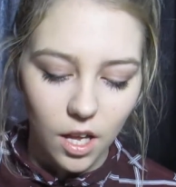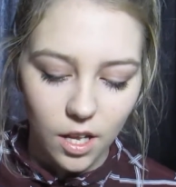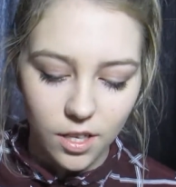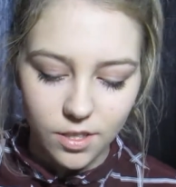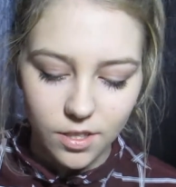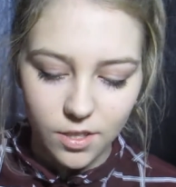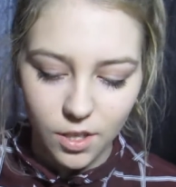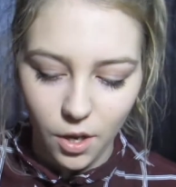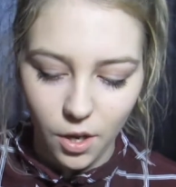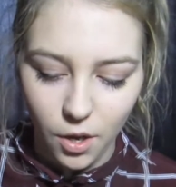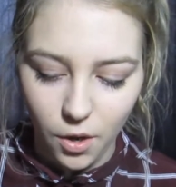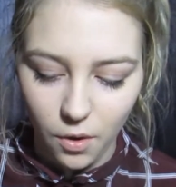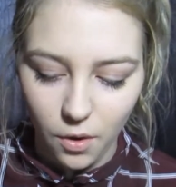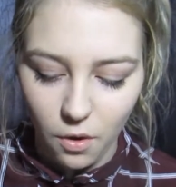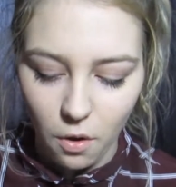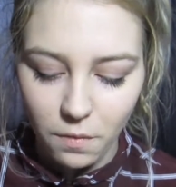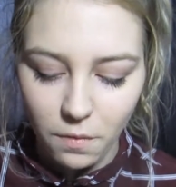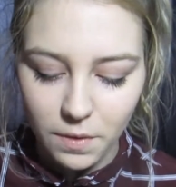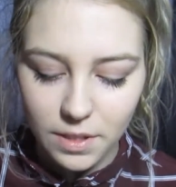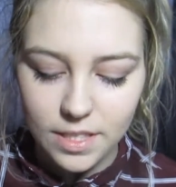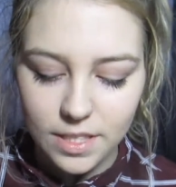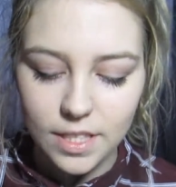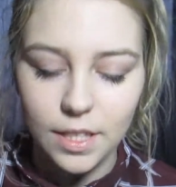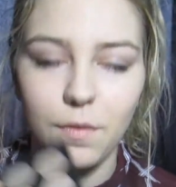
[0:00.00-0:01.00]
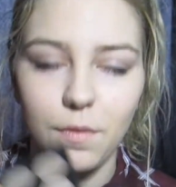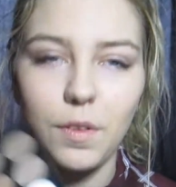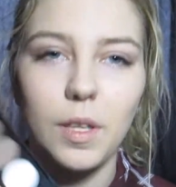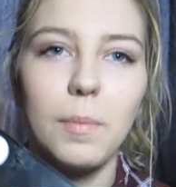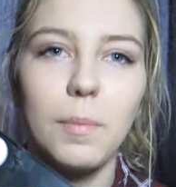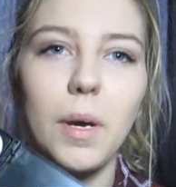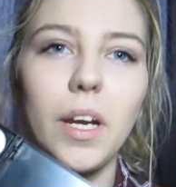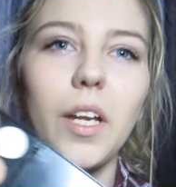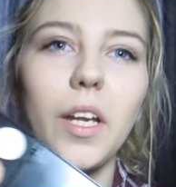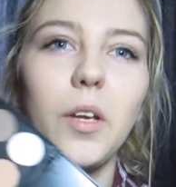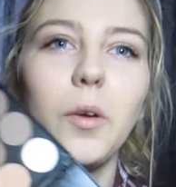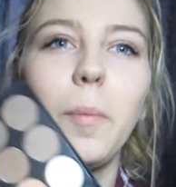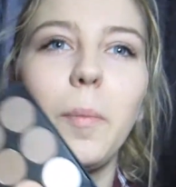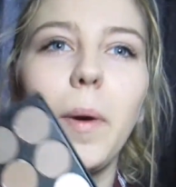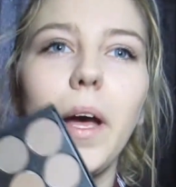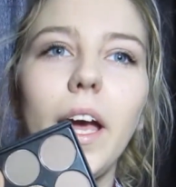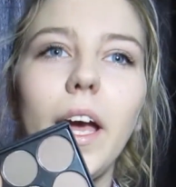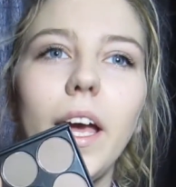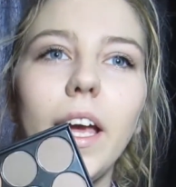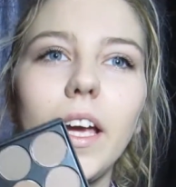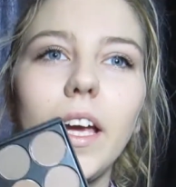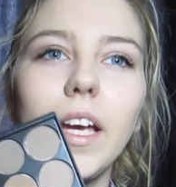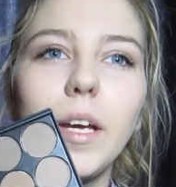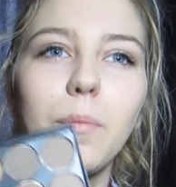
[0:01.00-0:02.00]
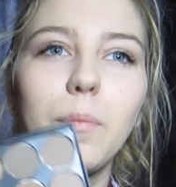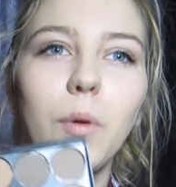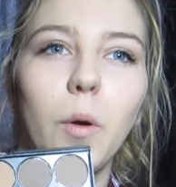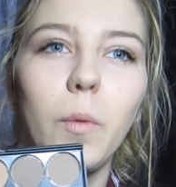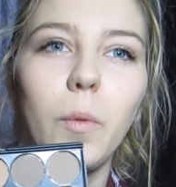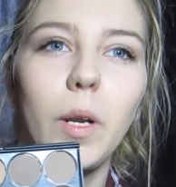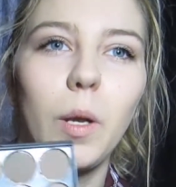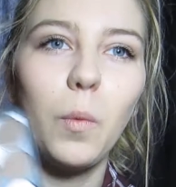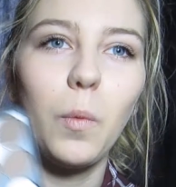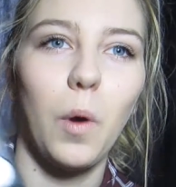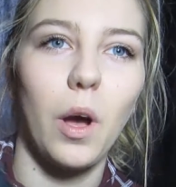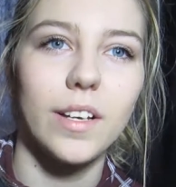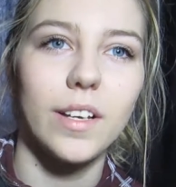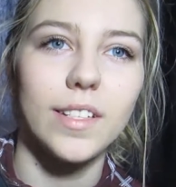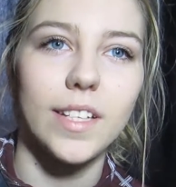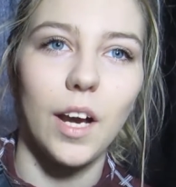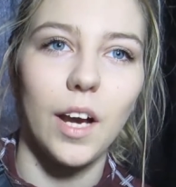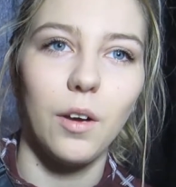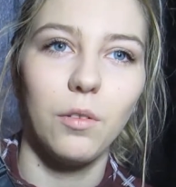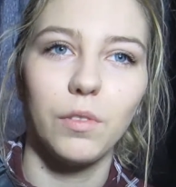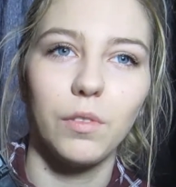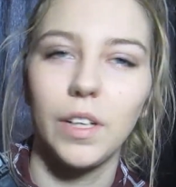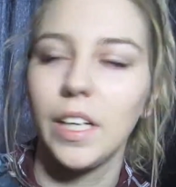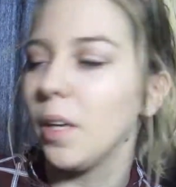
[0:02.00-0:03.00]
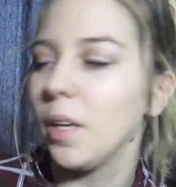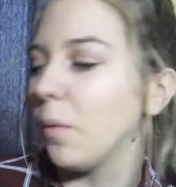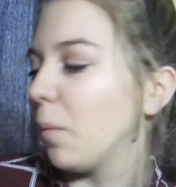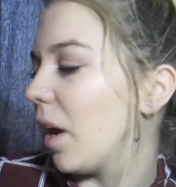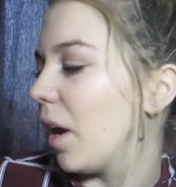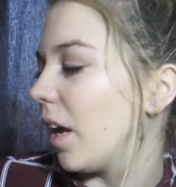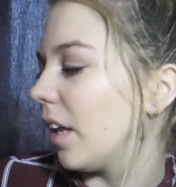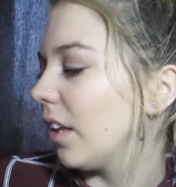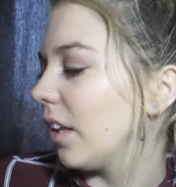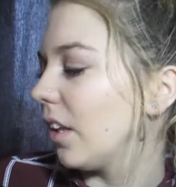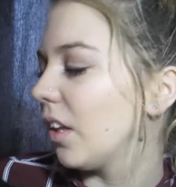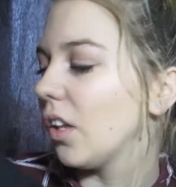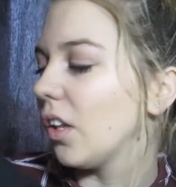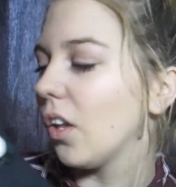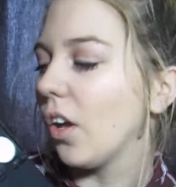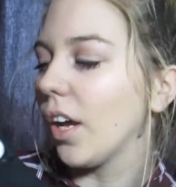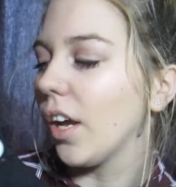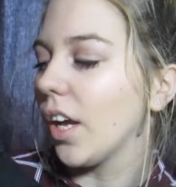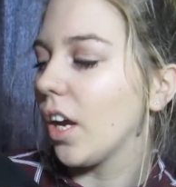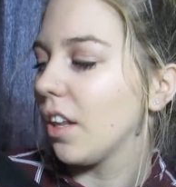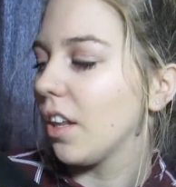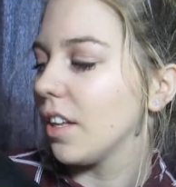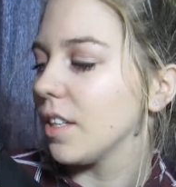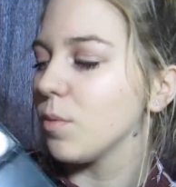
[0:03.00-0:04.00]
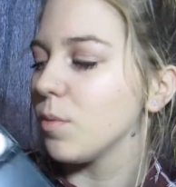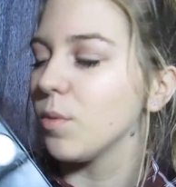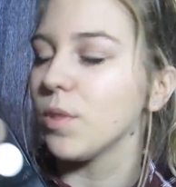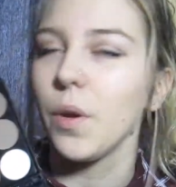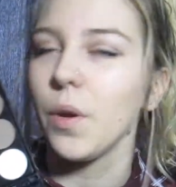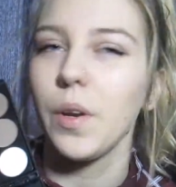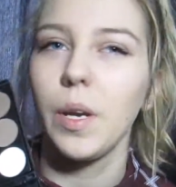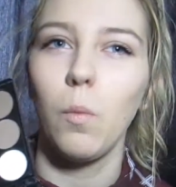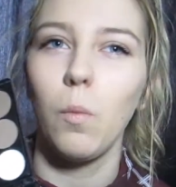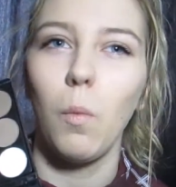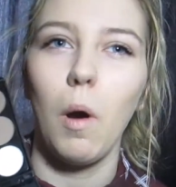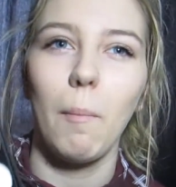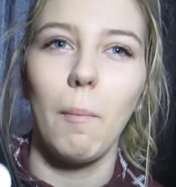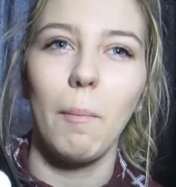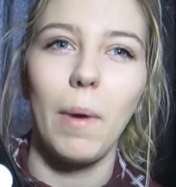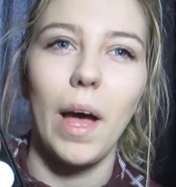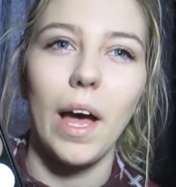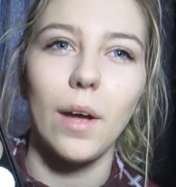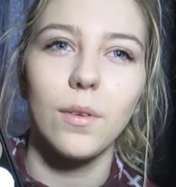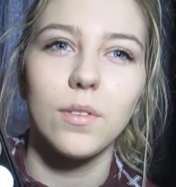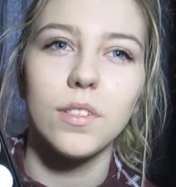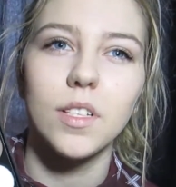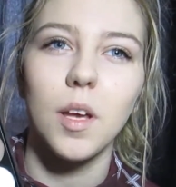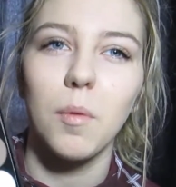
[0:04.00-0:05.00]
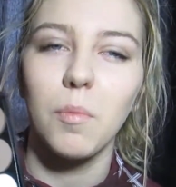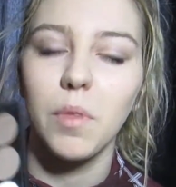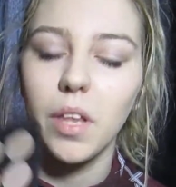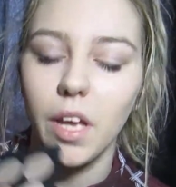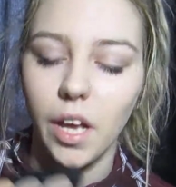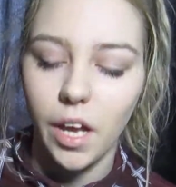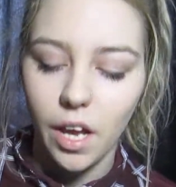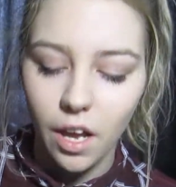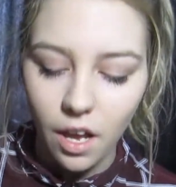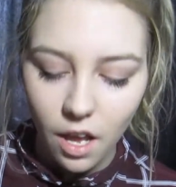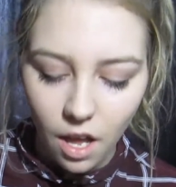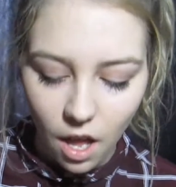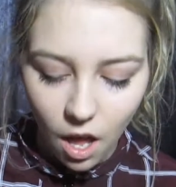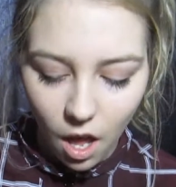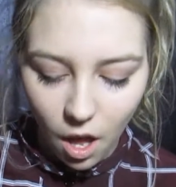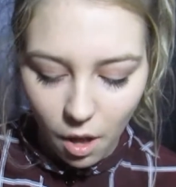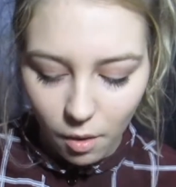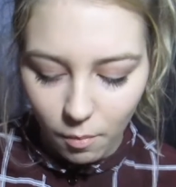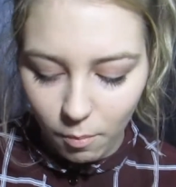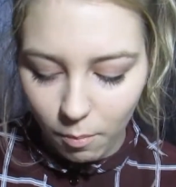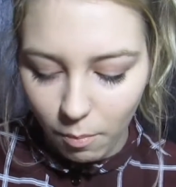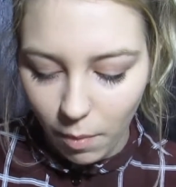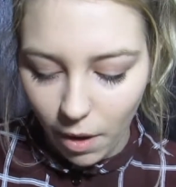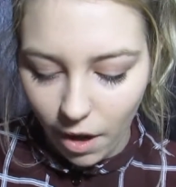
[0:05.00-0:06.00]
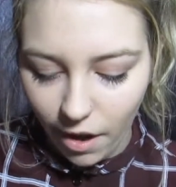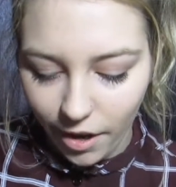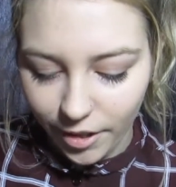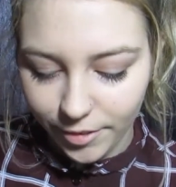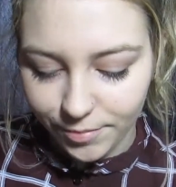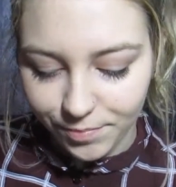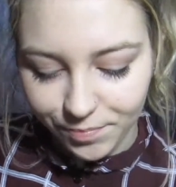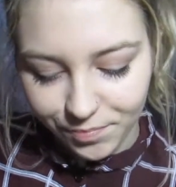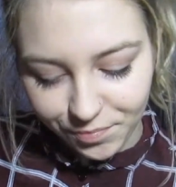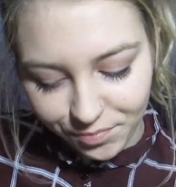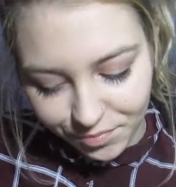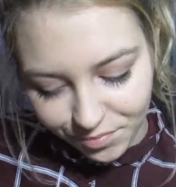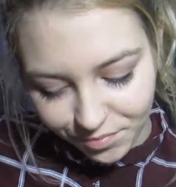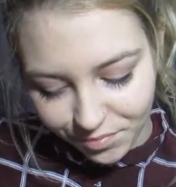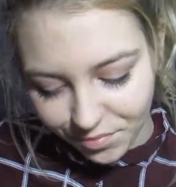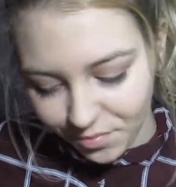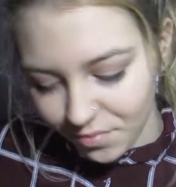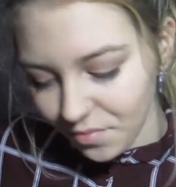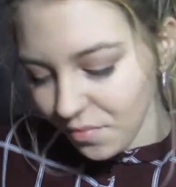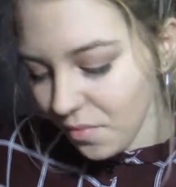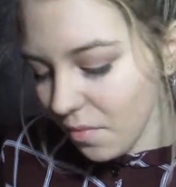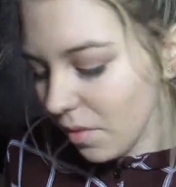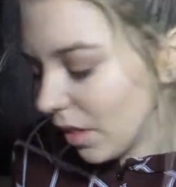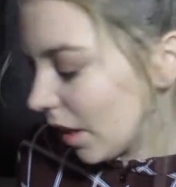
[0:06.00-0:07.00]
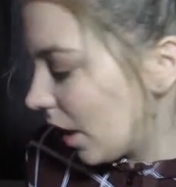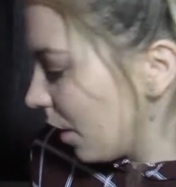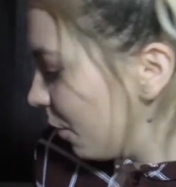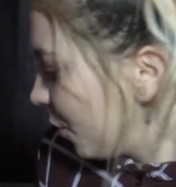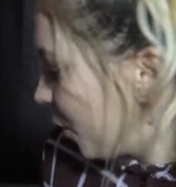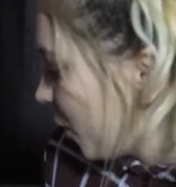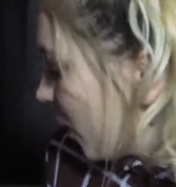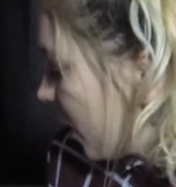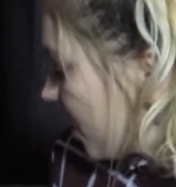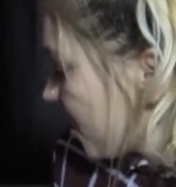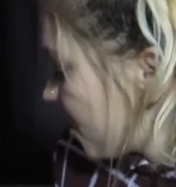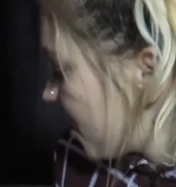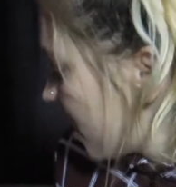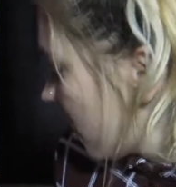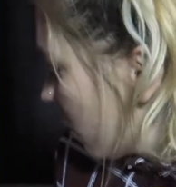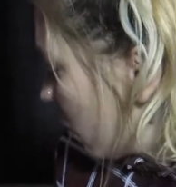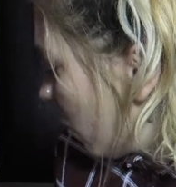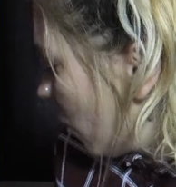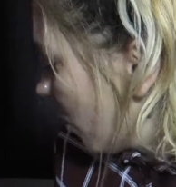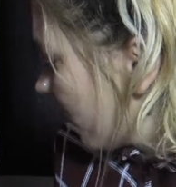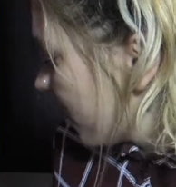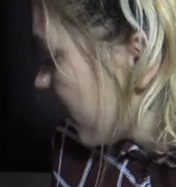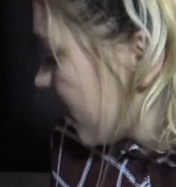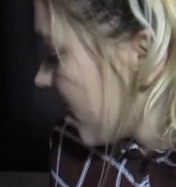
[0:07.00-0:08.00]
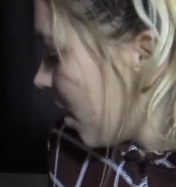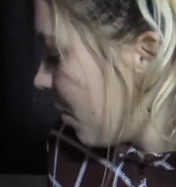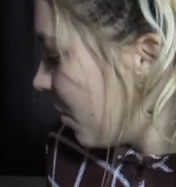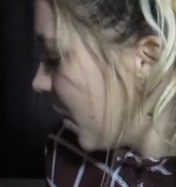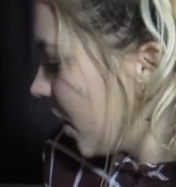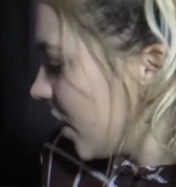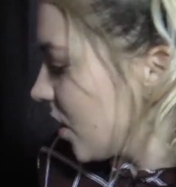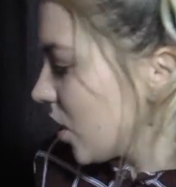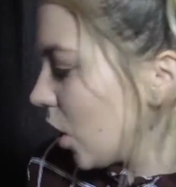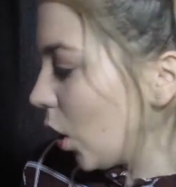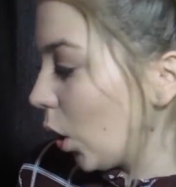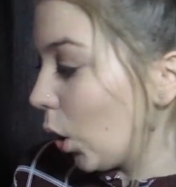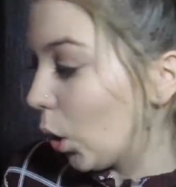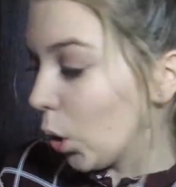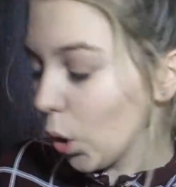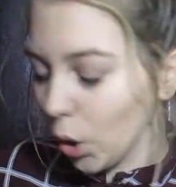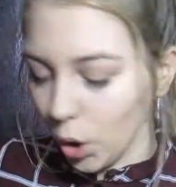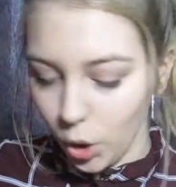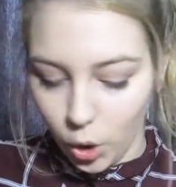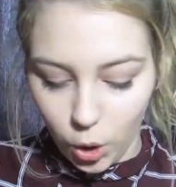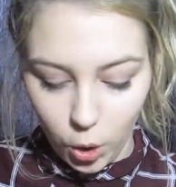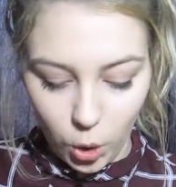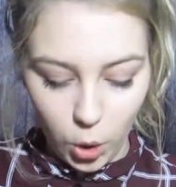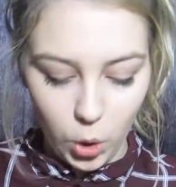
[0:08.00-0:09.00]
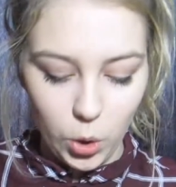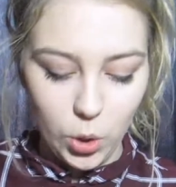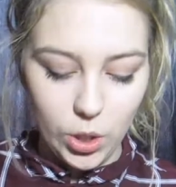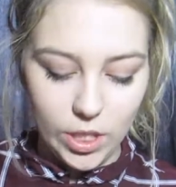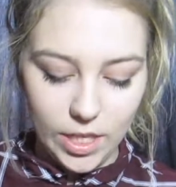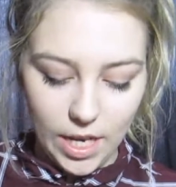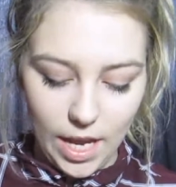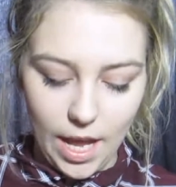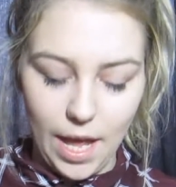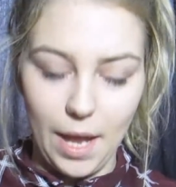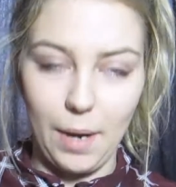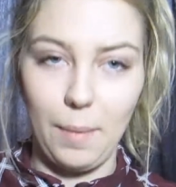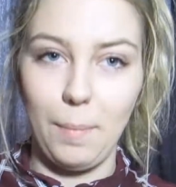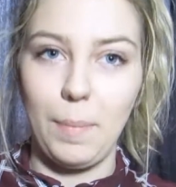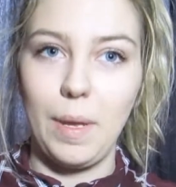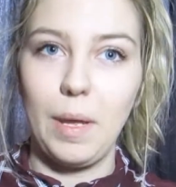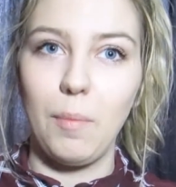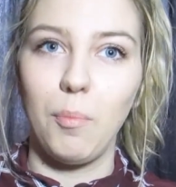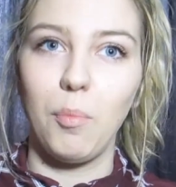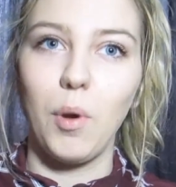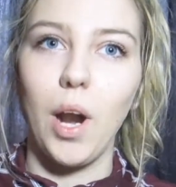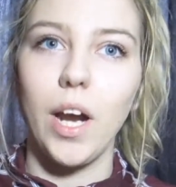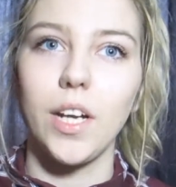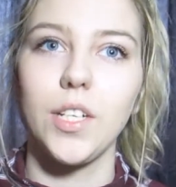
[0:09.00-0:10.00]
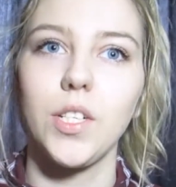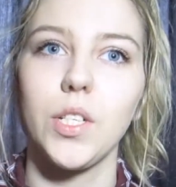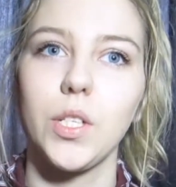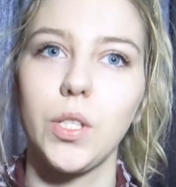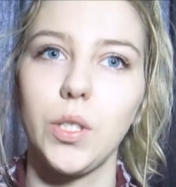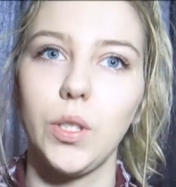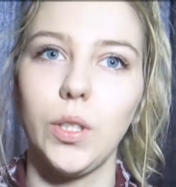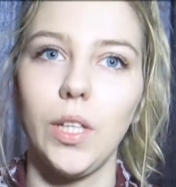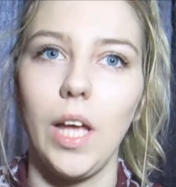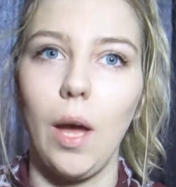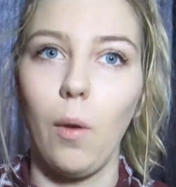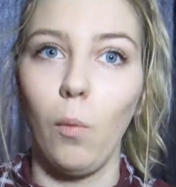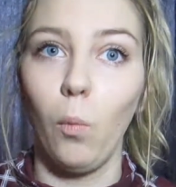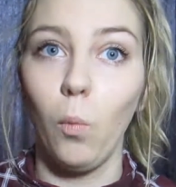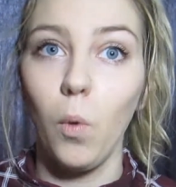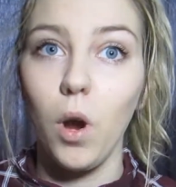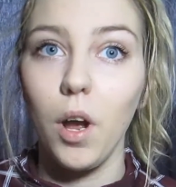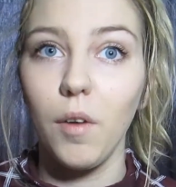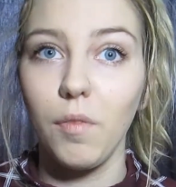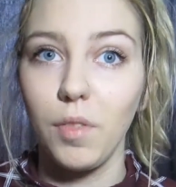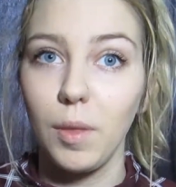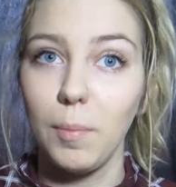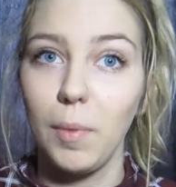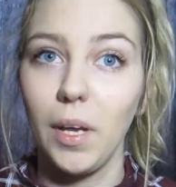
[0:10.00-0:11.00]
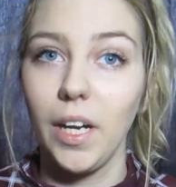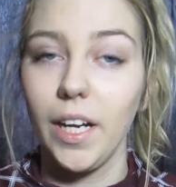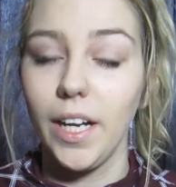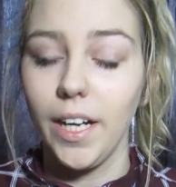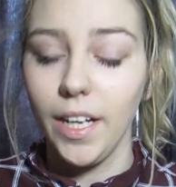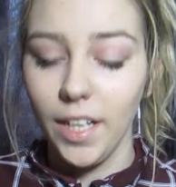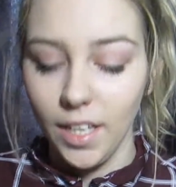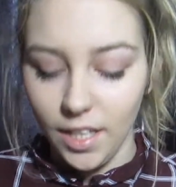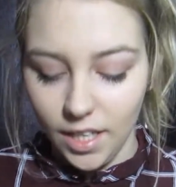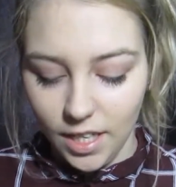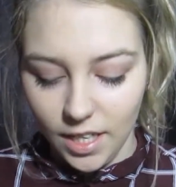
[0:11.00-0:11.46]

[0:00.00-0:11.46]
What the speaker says: So obviously for the money you're paying it probably works out really well, like this was only £1 something, but if you actually want something to look good and be practical and worth the money,